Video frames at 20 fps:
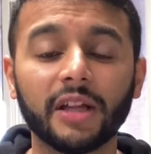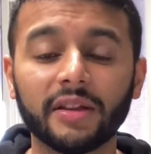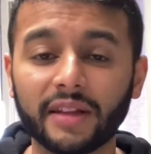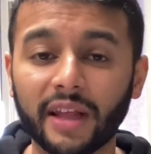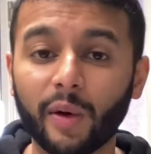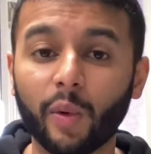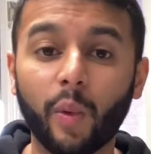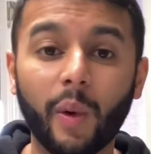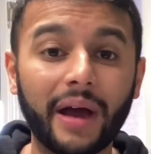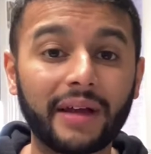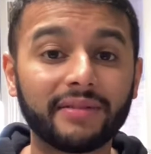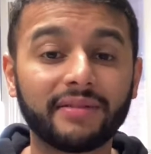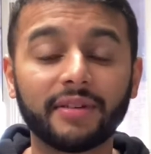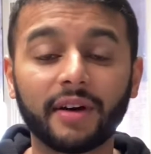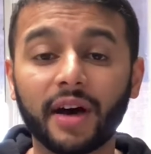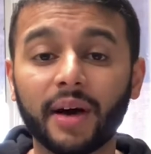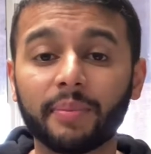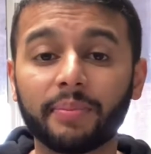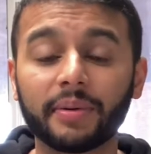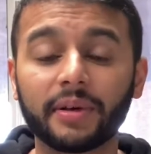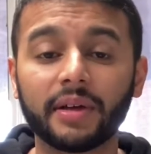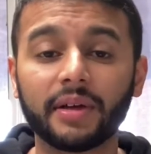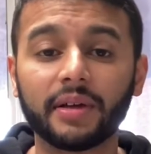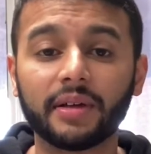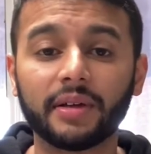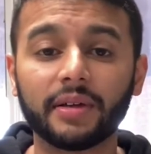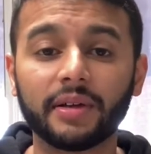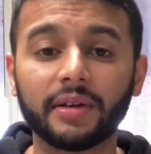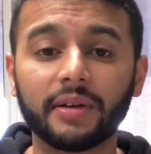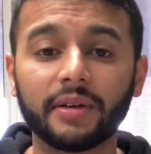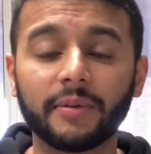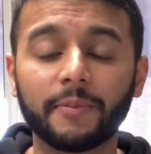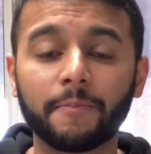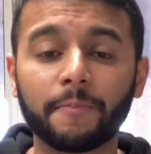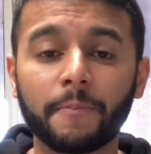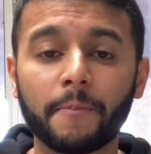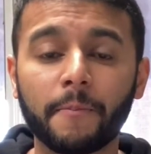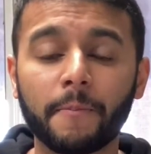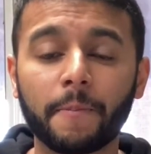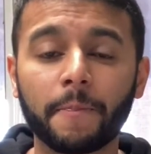They went up
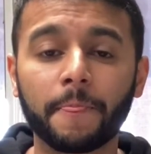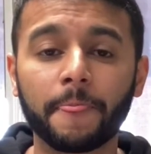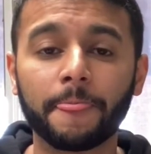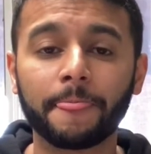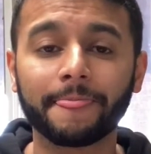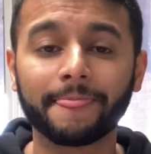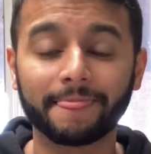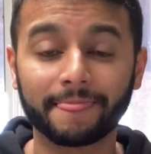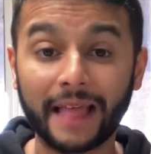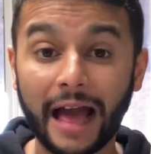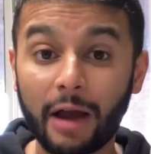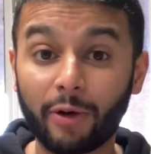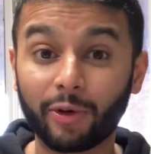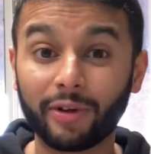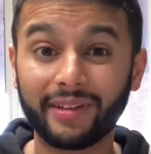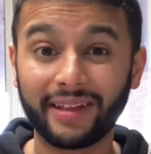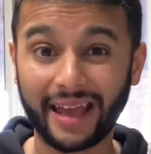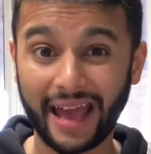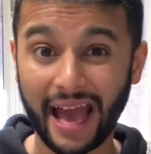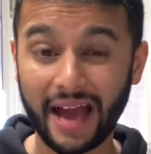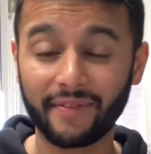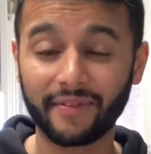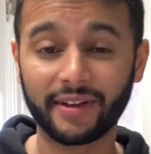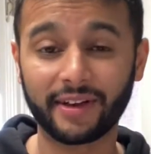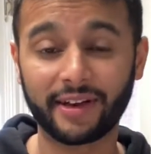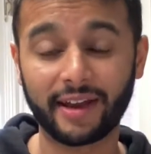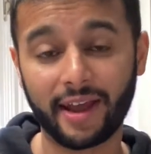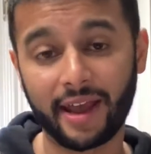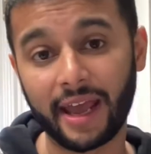not really having an